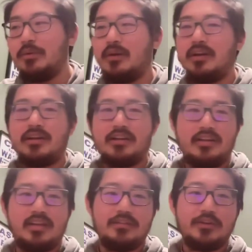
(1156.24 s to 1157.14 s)
we want to
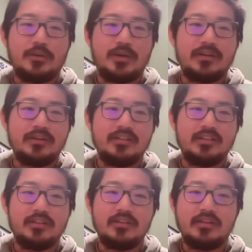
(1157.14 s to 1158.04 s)
give you a record
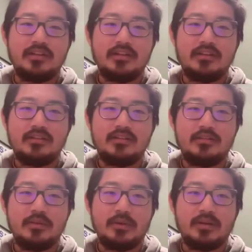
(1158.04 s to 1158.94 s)
deal and
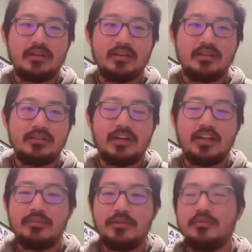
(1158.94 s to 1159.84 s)
we want to like
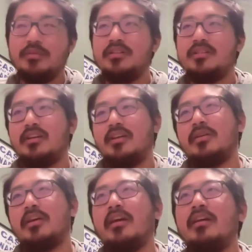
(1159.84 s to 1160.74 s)
develop you. But it's like,
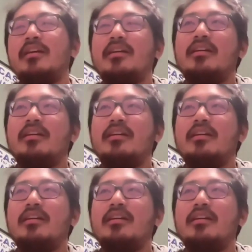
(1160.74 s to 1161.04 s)
okay,